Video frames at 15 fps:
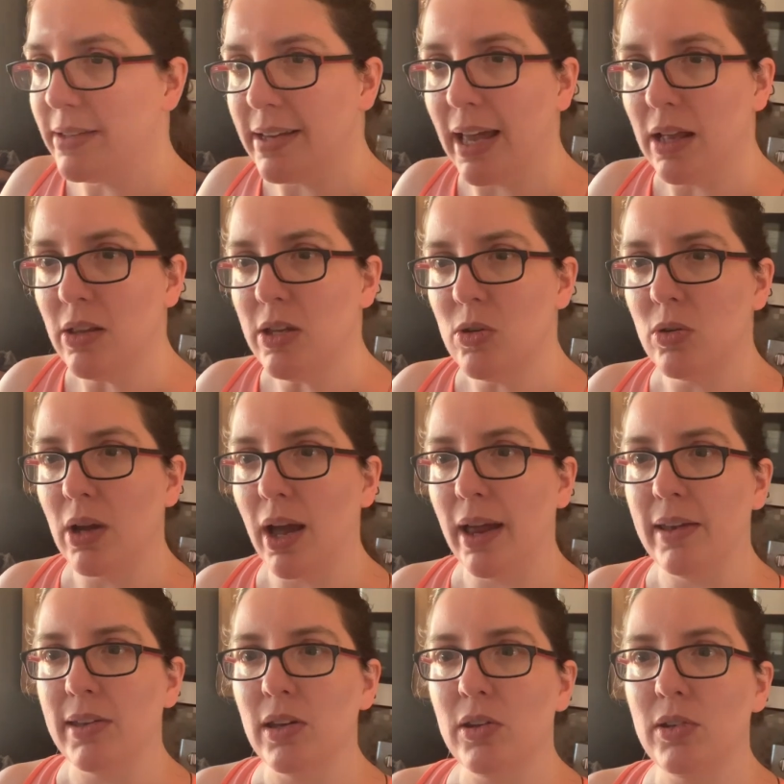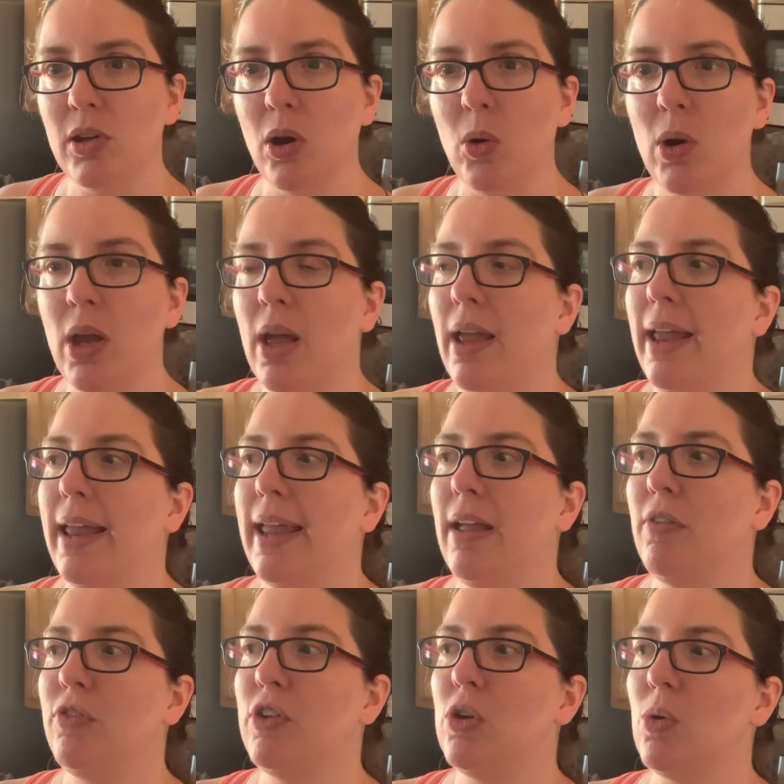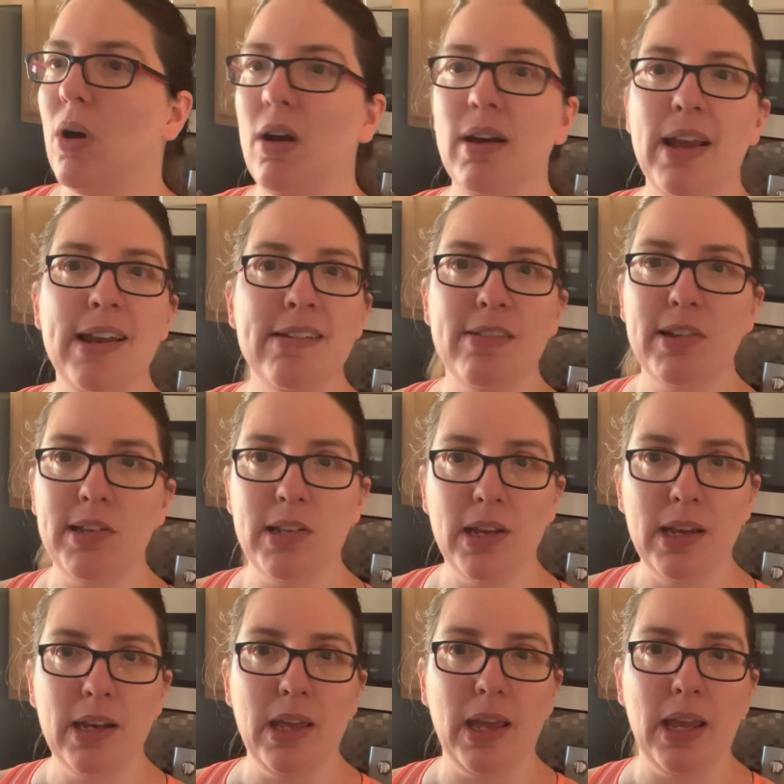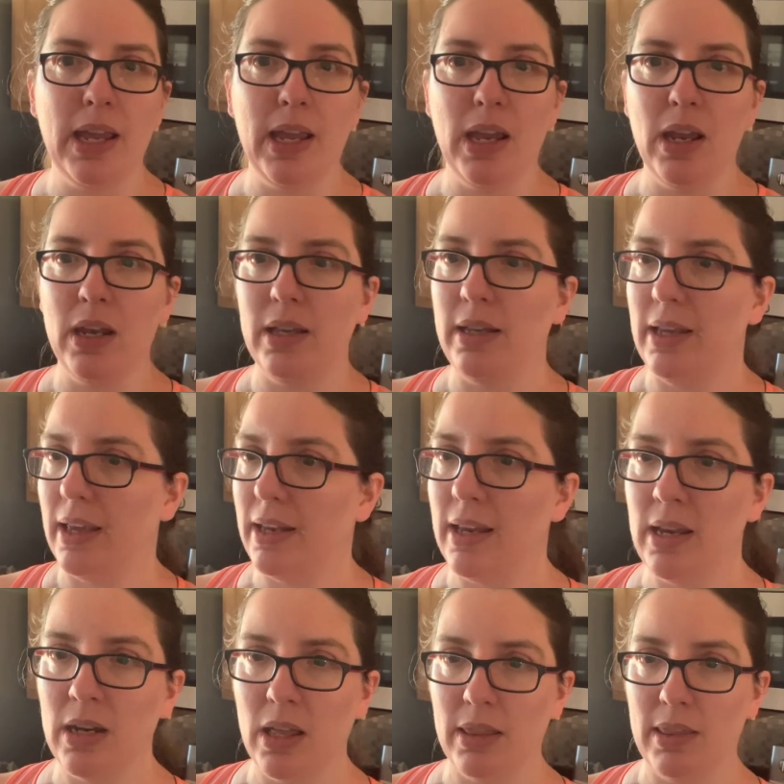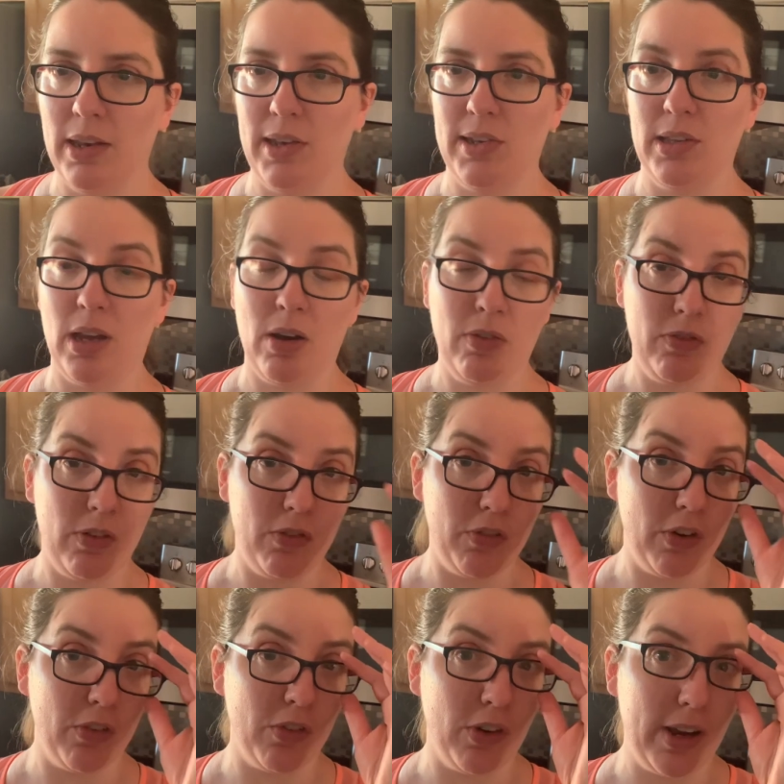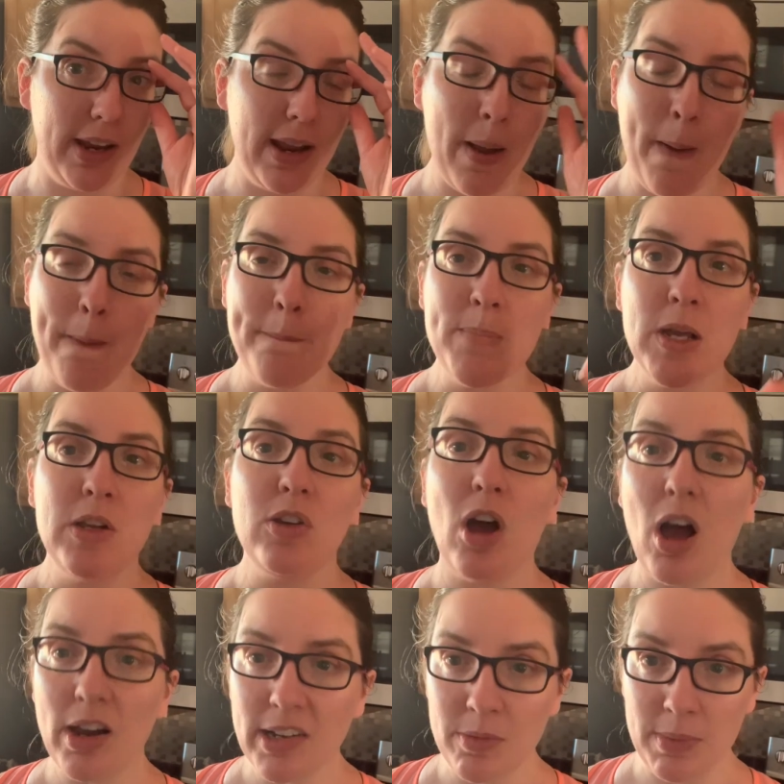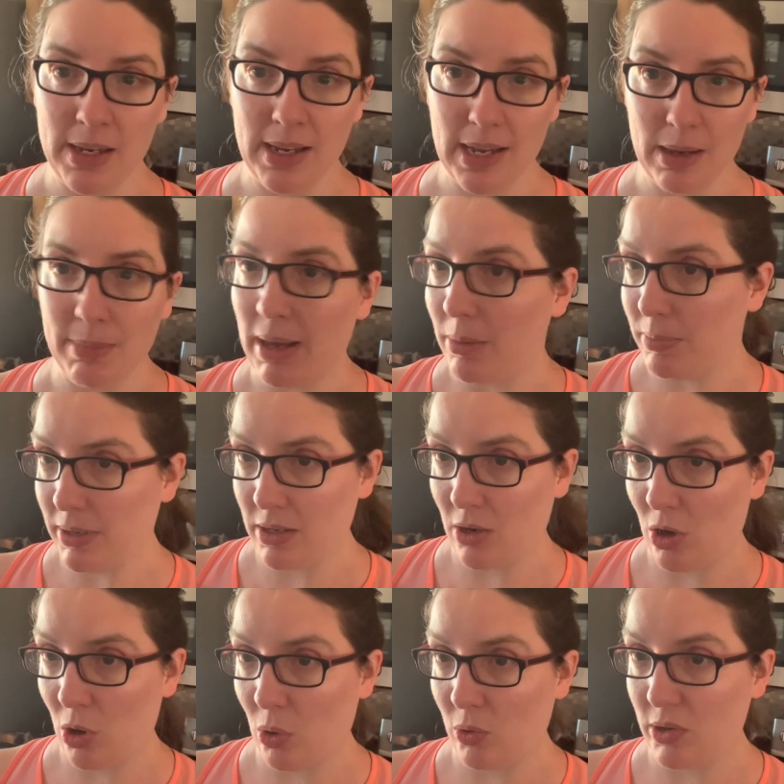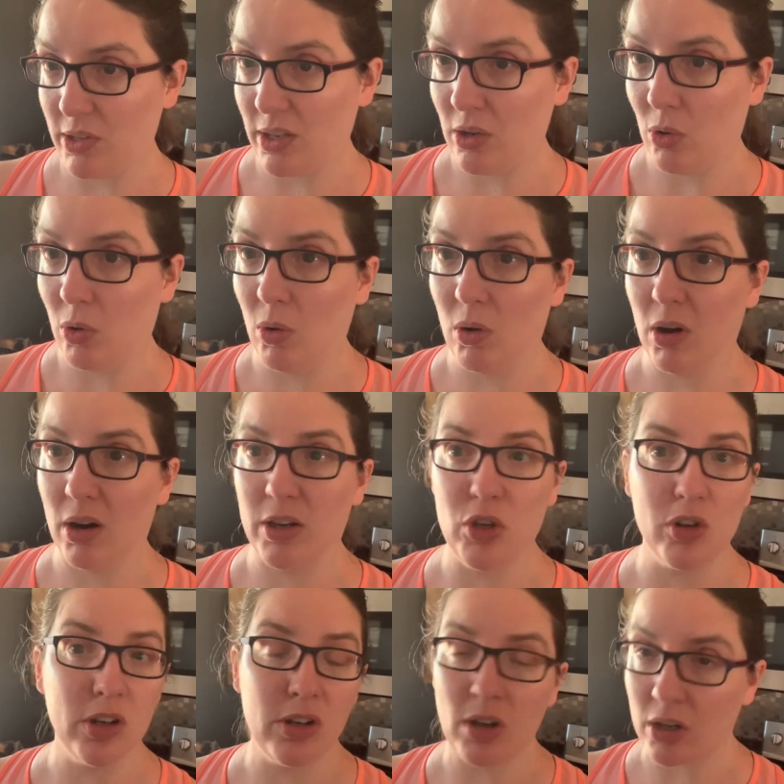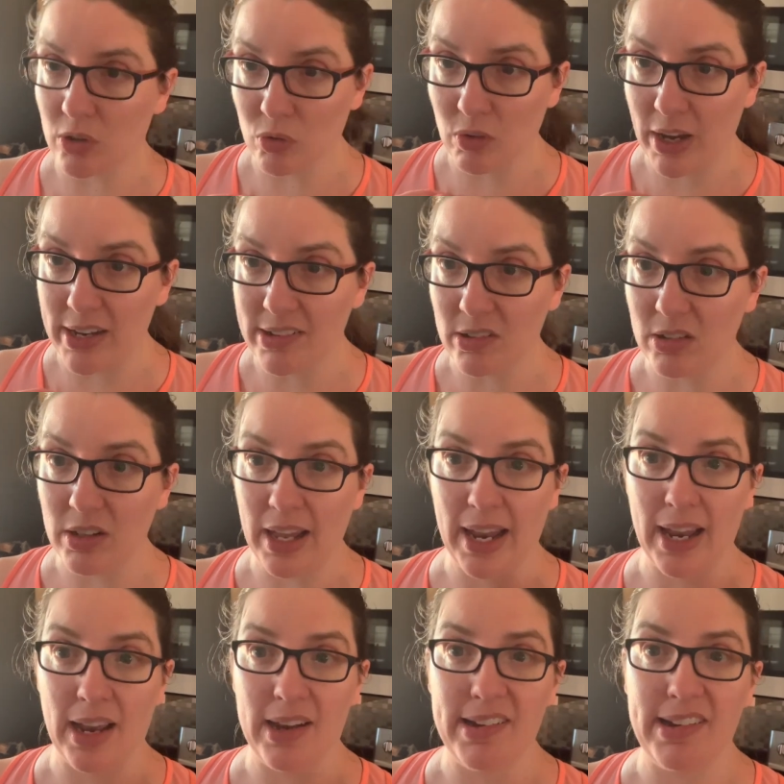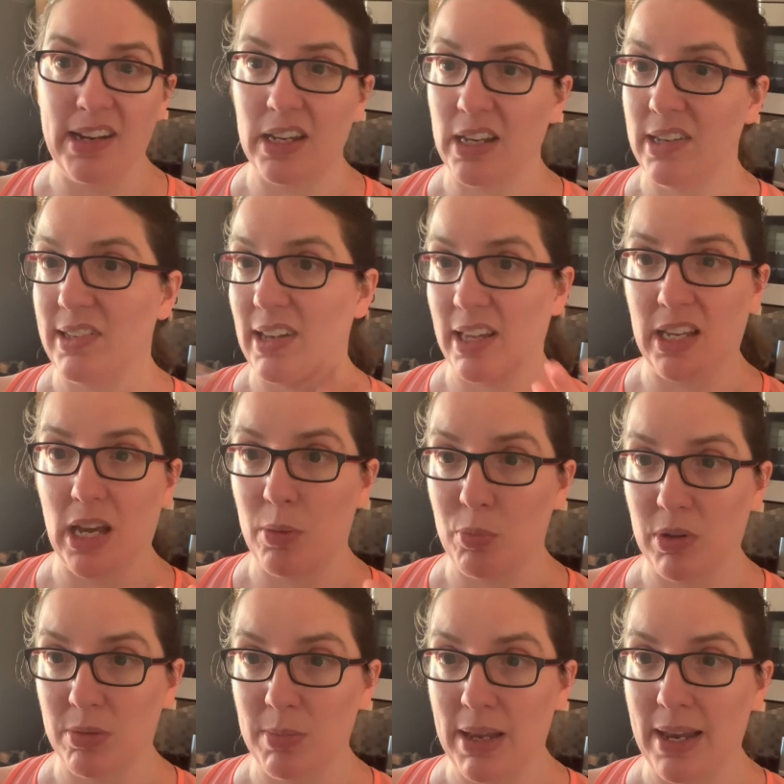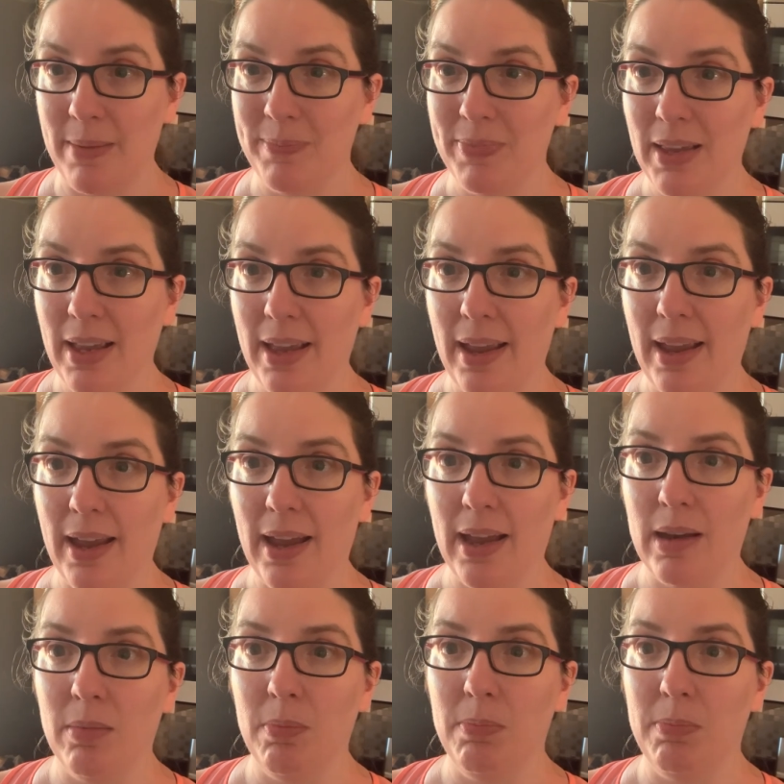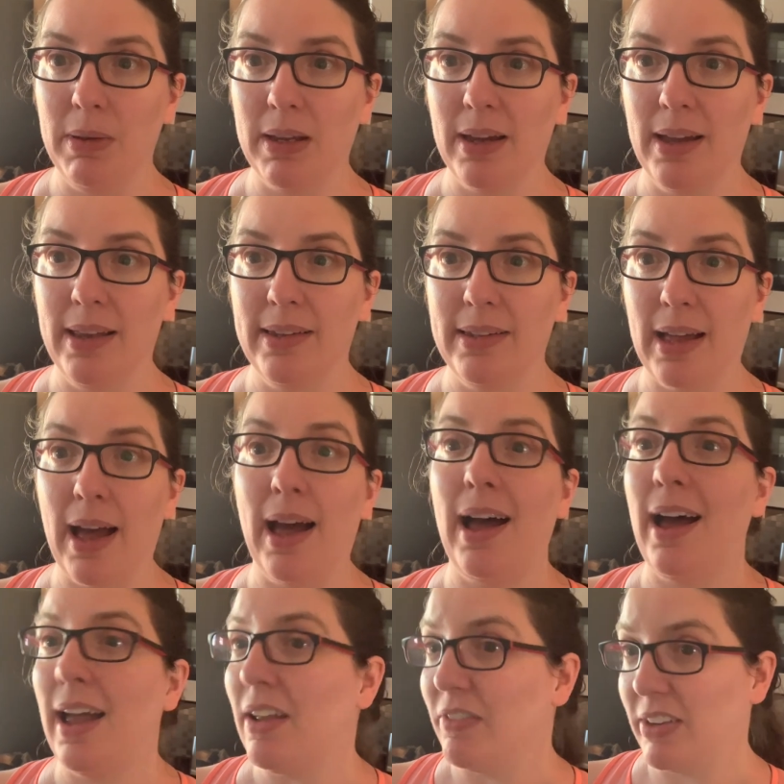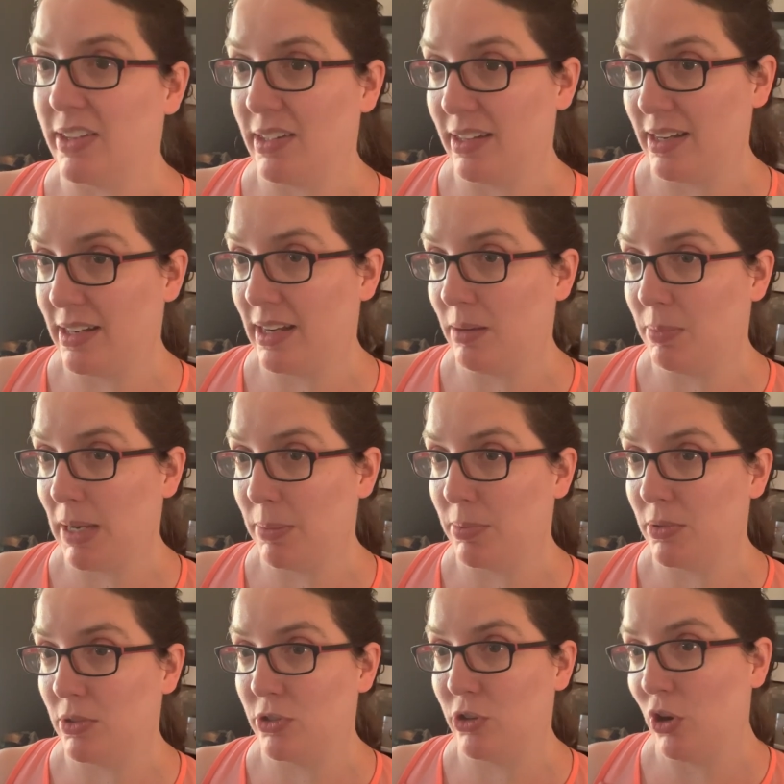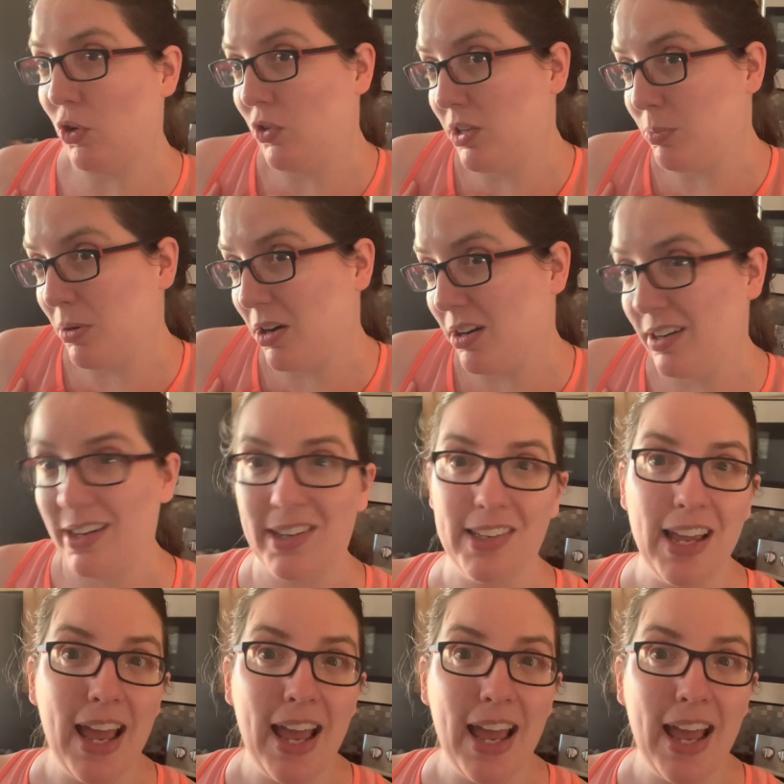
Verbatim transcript: tell you guys. So if you are interested in getting this stuff for free, talk to me about being a host or you can talk to Rachel and she can set you up with me. And because I obviously need people to host parties